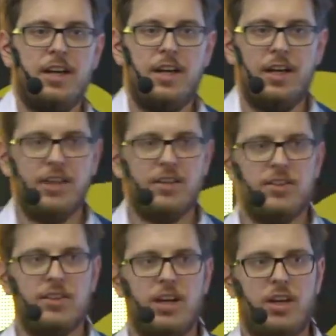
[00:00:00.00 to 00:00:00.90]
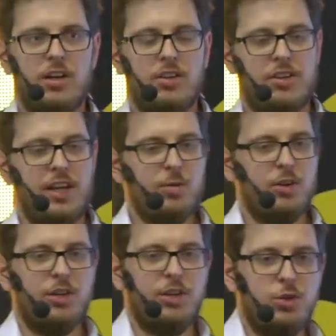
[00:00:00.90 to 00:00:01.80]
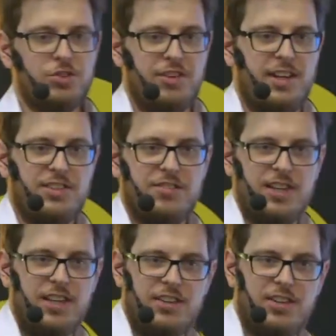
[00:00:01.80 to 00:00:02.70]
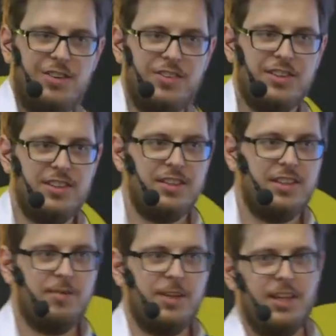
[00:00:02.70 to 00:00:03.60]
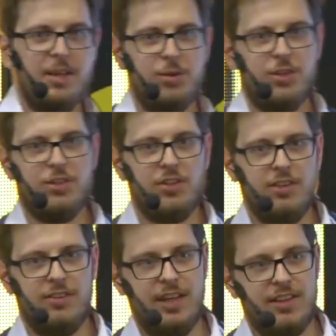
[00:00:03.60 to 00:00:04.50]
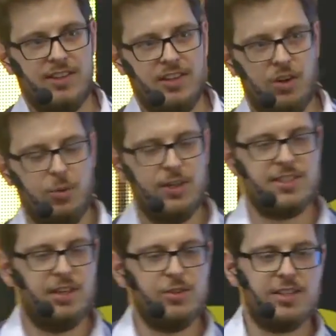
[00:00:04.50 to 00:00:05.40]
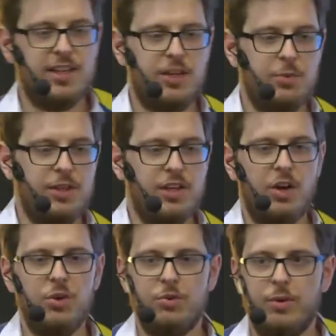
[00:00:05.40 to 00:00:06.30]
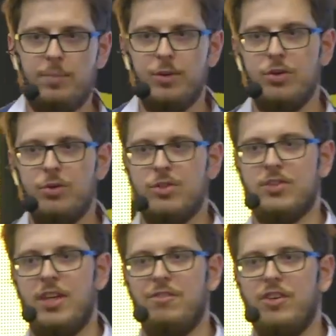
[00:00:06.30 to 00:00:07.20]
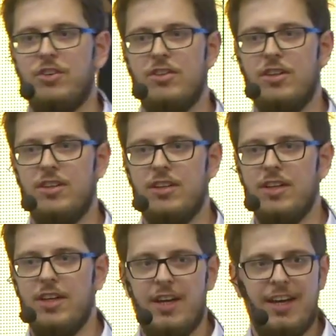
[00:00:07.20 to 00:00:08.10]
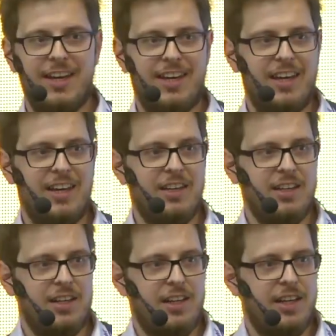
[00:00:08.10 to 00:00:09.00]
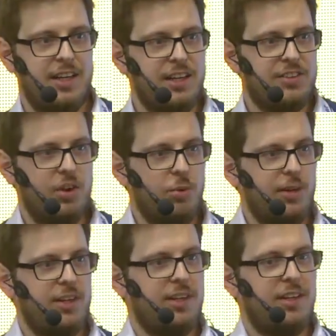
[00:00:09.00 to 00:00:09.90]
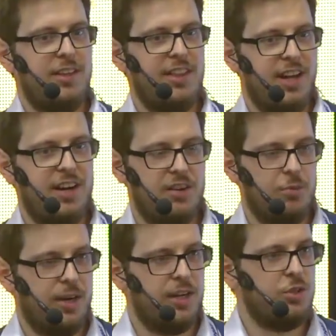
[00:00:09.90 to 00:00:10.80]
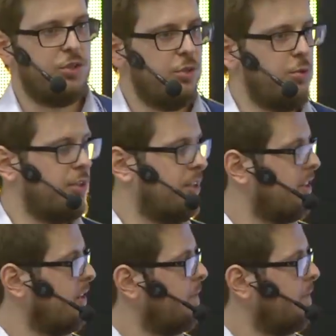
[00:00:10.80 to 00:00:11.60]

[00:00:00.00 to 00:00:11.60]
And they were huge fans of that, obviously, in the beginning, because that always sounds like we don't reproduce the same functionality again. Like, it's already there, why don't you use it?